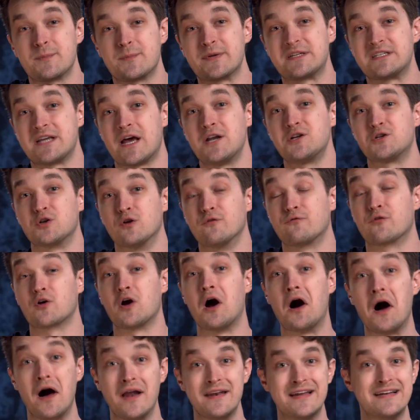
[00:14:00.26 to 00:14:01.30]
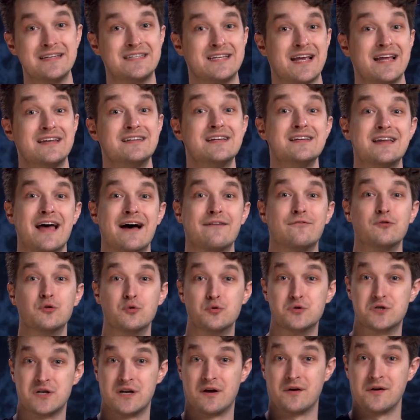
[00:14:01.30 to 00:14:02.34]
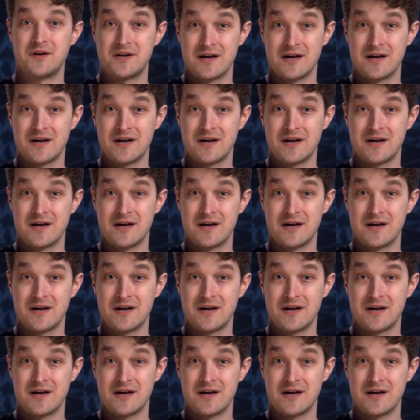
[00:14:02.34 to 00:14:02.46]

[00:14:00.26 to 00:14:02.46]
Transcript: potential for unintended evolutionary